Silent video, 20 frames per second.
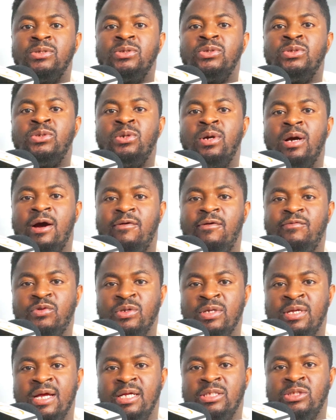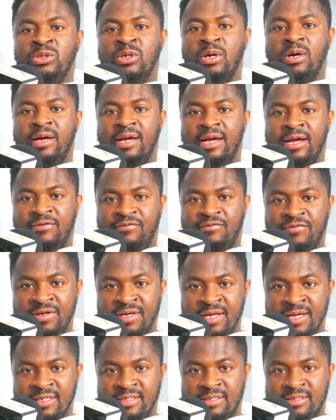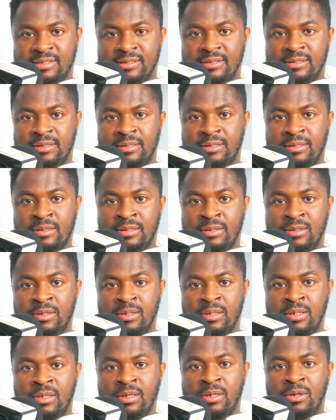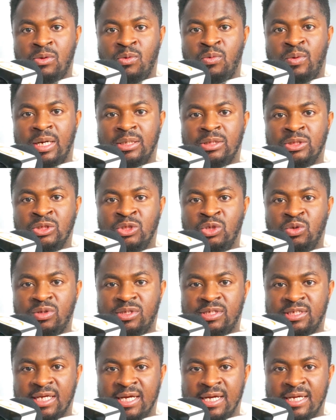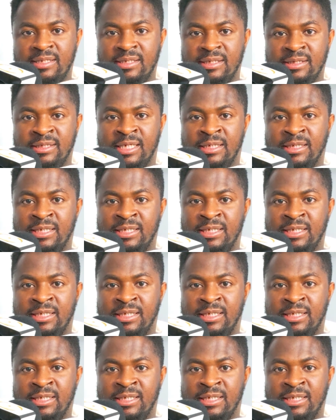You have to get your evidence. What you said in the